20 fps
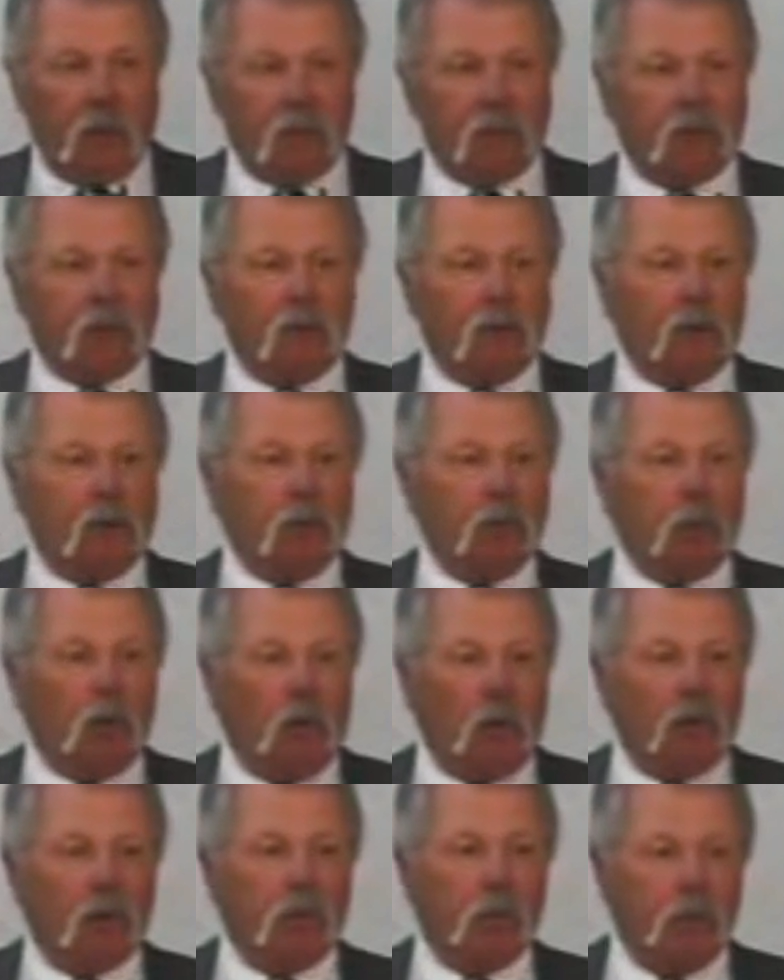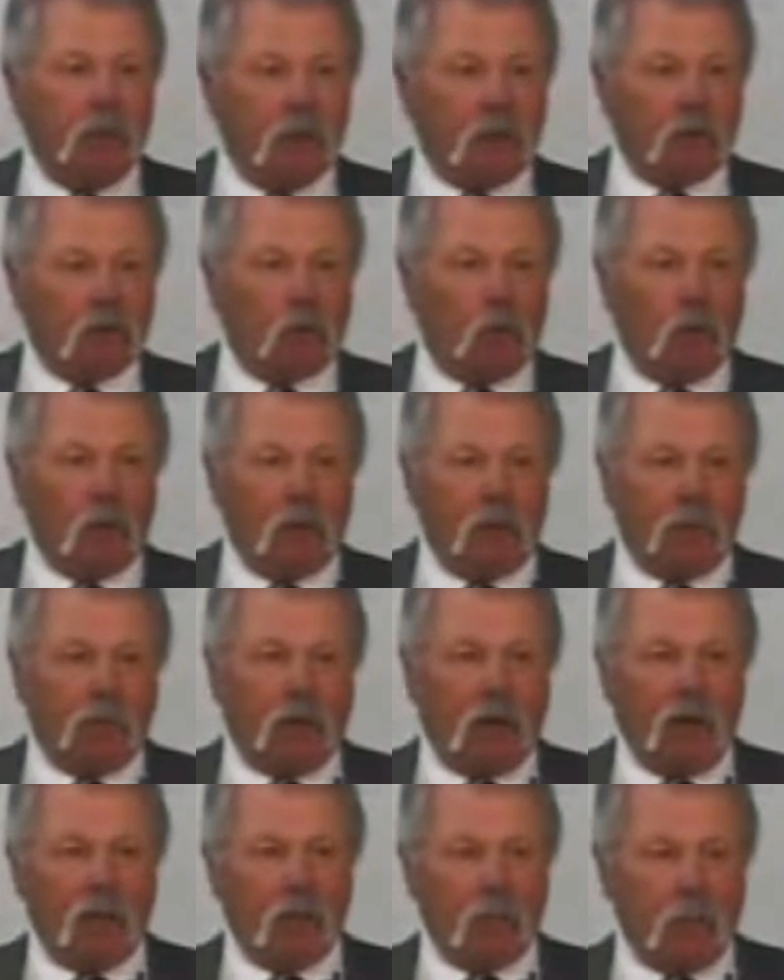instantly blowing to bits
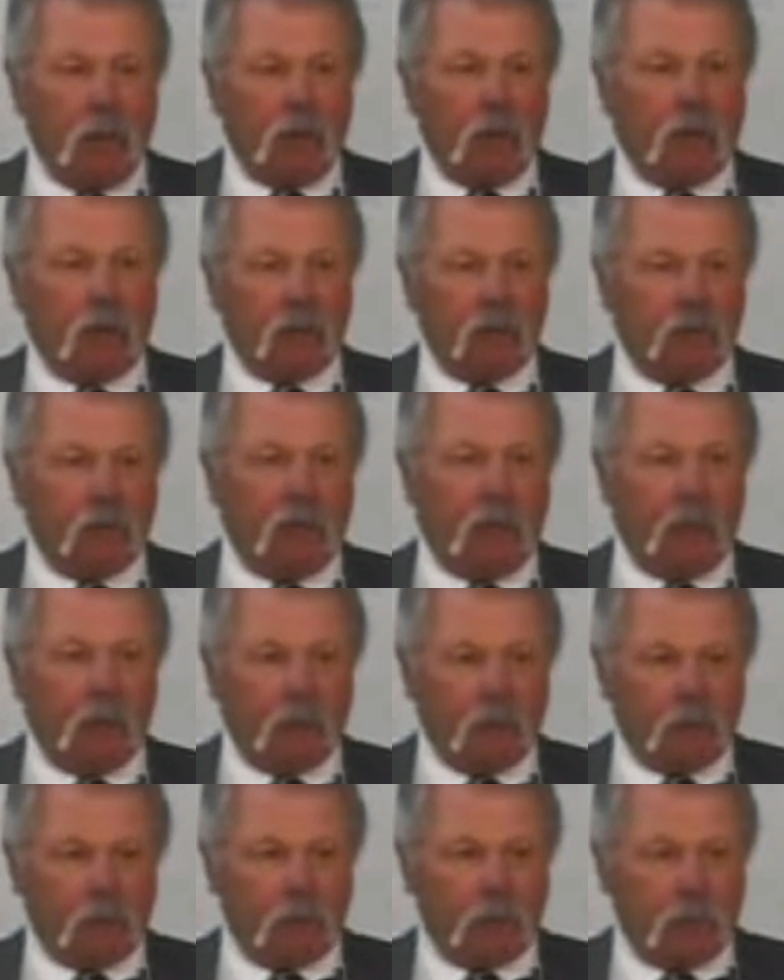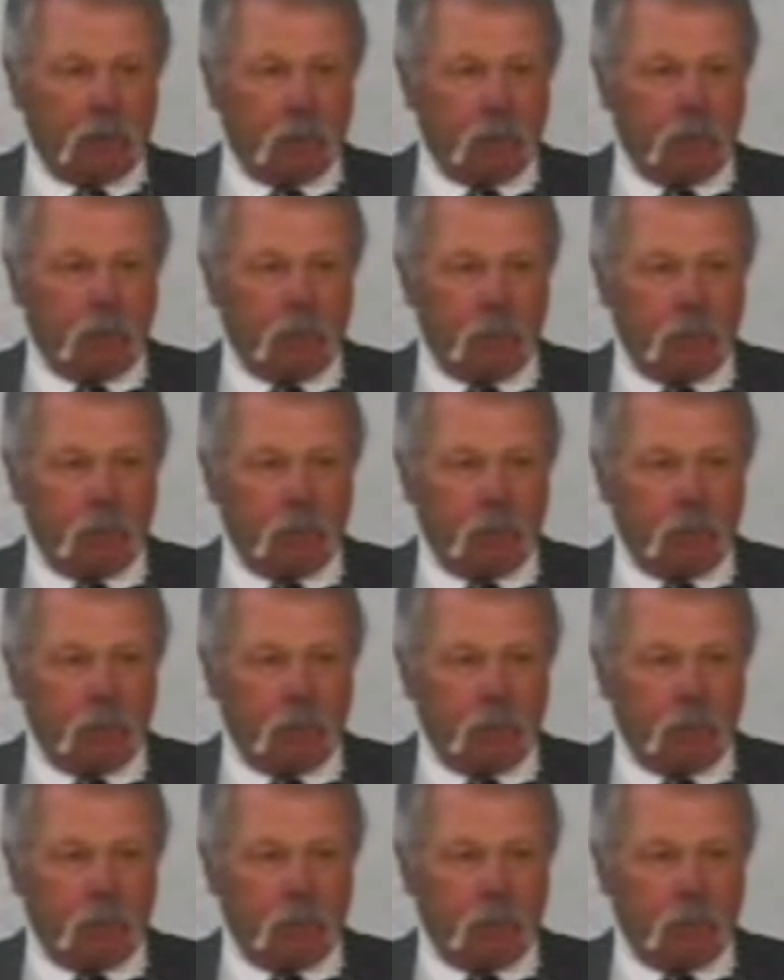25 American sailors.